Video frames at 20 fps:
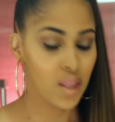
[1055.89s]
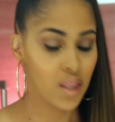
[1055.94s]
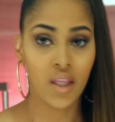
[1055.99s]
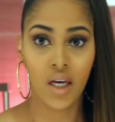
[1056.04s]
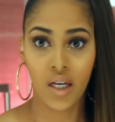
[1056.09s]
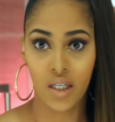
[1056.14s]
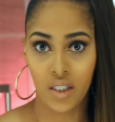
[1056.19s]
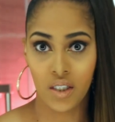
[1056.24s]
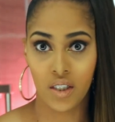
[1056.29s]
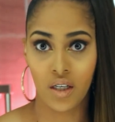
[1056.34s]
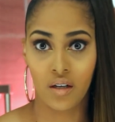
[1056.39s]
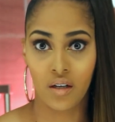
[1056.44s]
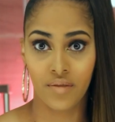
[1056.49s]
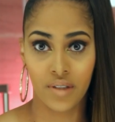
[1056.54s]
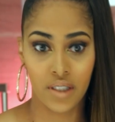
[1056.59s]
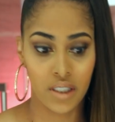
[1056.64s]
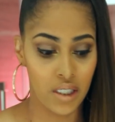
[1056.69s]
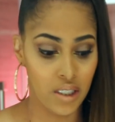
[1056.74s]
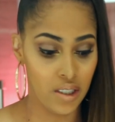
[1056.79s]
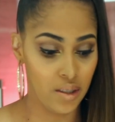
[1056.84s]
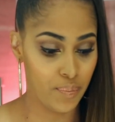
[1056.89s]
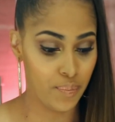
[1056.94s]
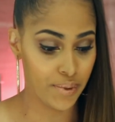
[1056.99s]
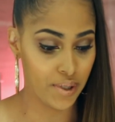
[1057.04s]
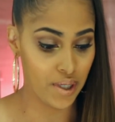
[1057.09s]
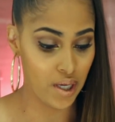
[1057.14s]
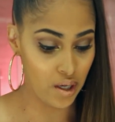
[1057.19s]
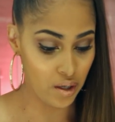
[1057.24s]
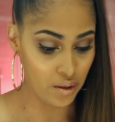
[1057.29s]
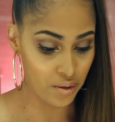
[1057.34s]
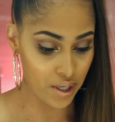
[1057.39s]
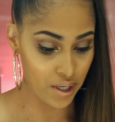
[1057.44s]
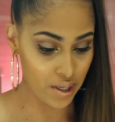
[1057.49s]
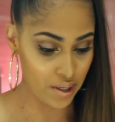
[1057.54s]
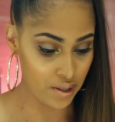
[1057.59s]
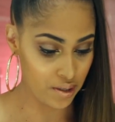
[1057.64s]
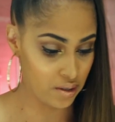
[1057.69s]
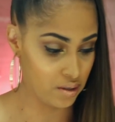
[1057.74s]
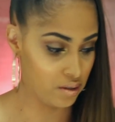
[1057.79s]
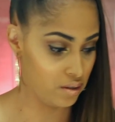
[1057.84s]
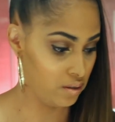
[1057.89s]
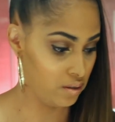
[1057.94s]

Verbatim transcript: they deserve a tip. Okay.